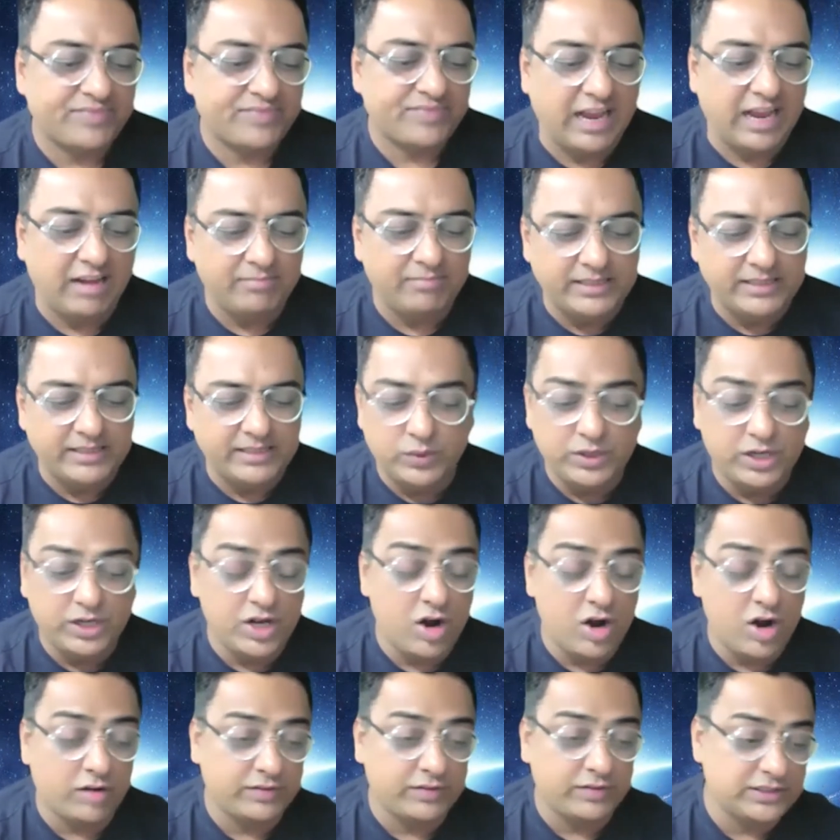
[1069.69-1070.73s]
been doing a lot of
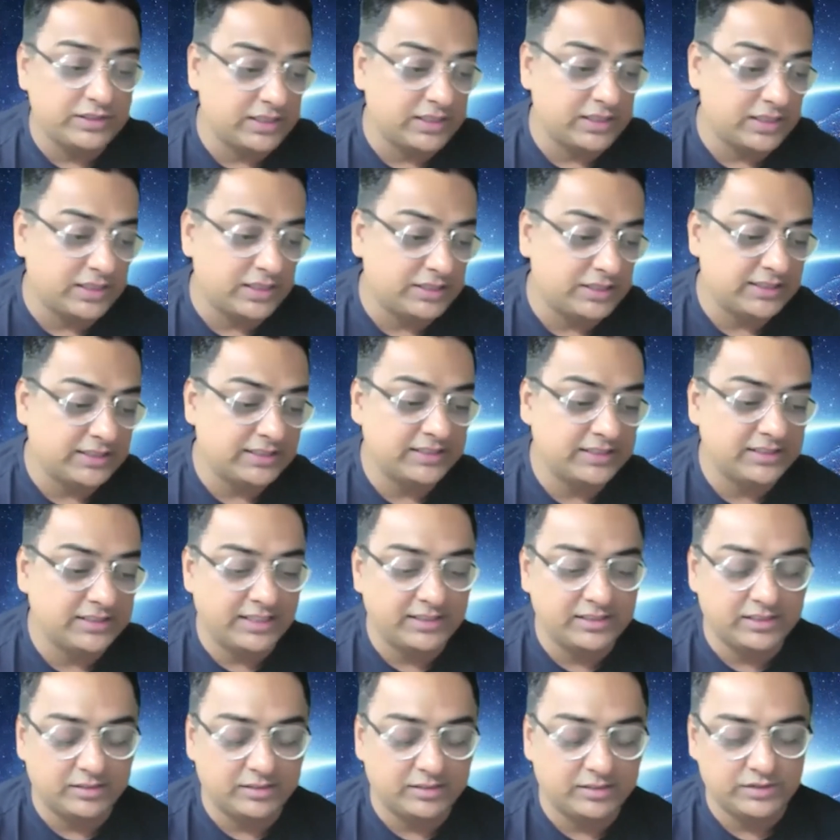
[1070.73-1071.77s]
research in in terms
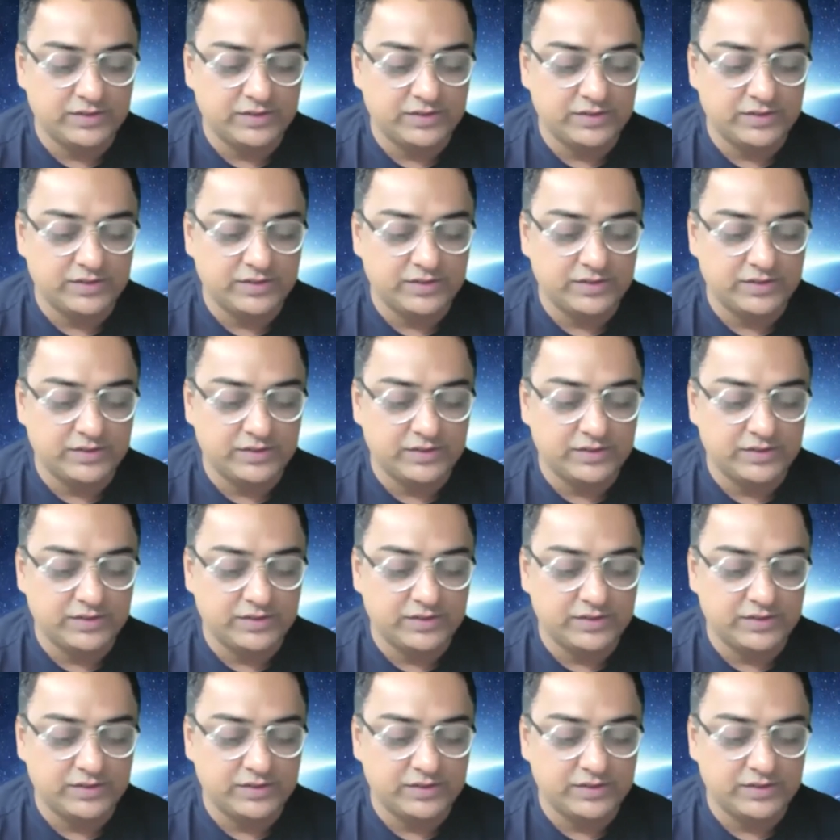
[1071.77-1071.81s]
of